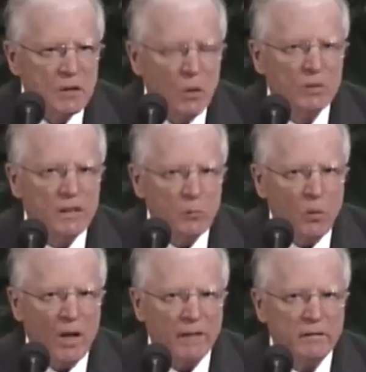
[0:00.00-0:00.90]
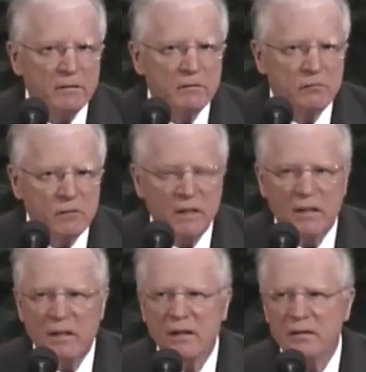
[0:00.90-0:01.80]
only one
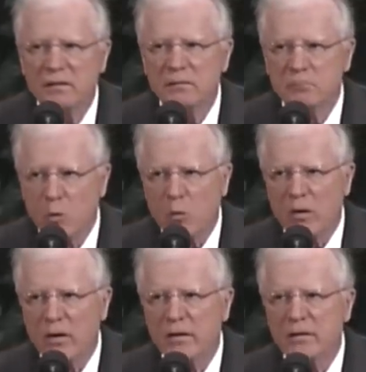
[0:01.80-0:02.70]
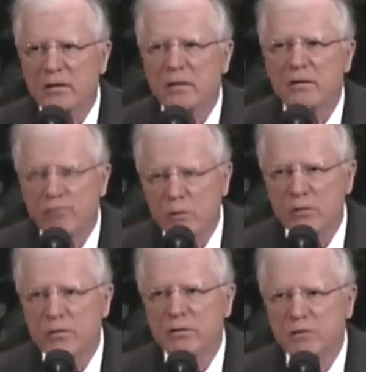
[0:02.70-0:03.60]
really bore the
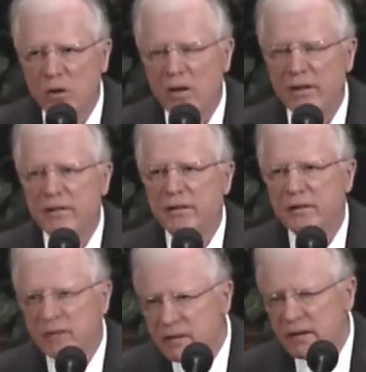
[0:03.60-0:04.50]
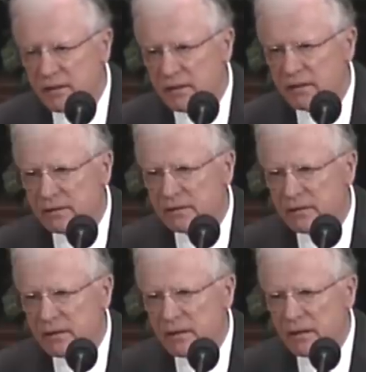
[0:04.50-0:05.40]
fruit God intended.
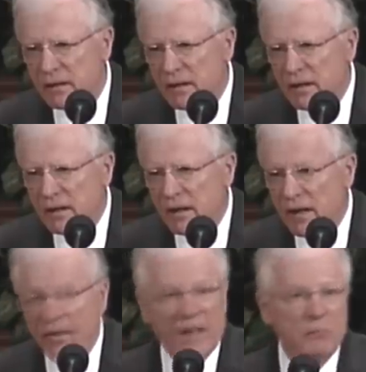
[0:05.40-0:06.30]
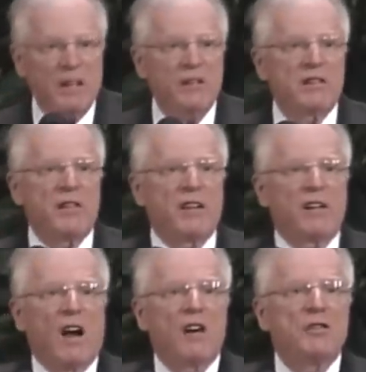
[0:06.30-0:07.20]
And that means that
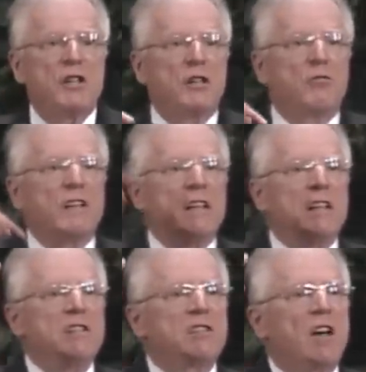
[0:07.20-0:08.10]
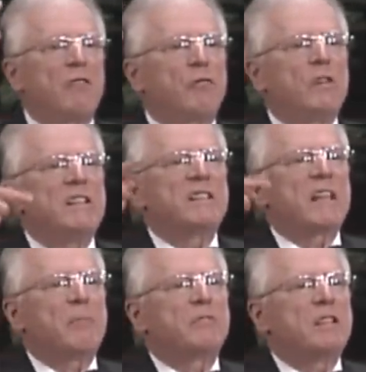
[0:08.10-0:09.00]
there are degrees of
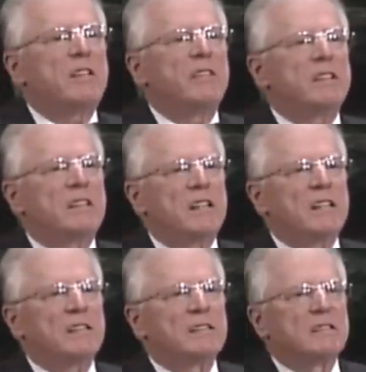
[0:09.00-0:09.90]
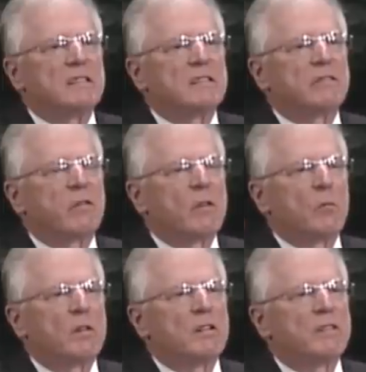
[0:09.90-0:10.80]
receptivity for the
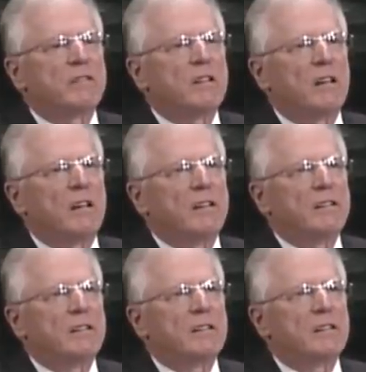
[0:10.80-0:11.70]
Word of God.